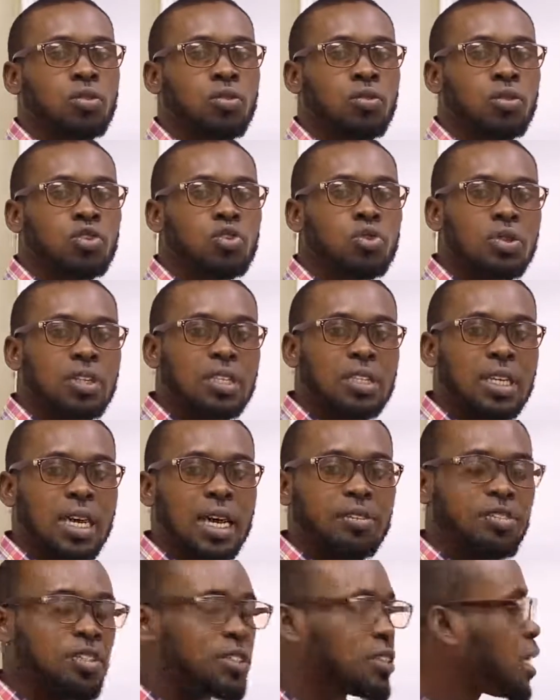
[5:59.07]
So these are
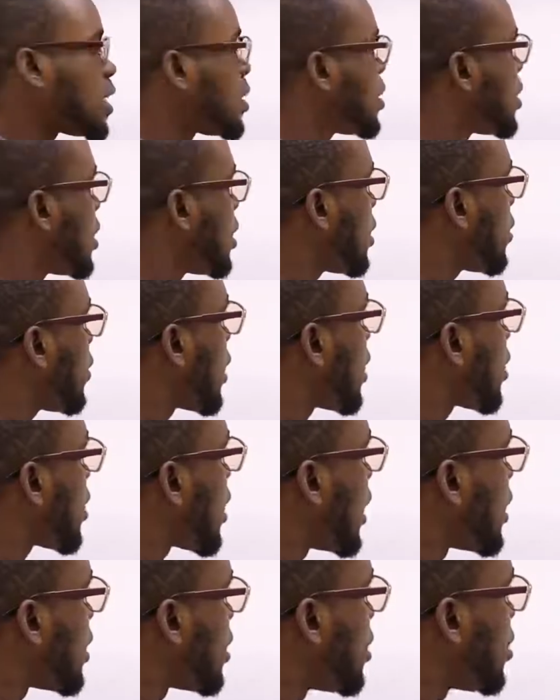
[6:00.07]
certain
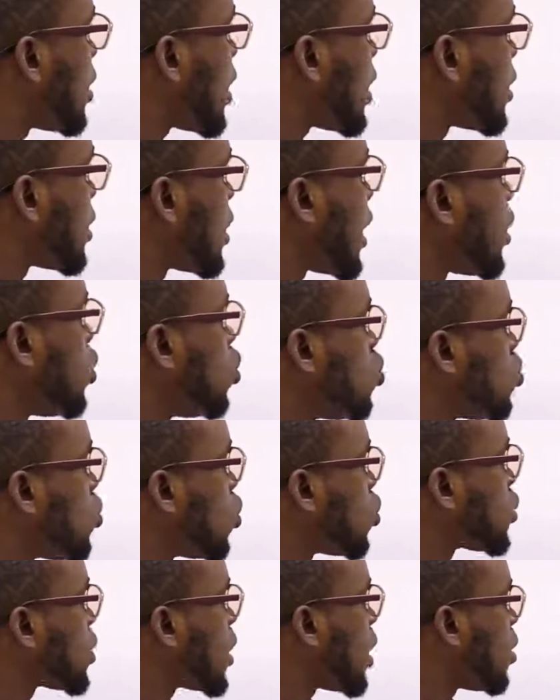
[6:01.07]
criteria that you
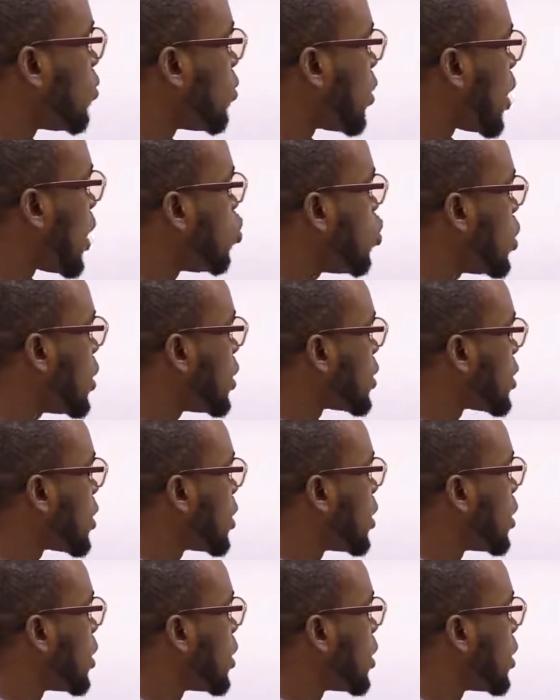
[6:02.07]
must evaluate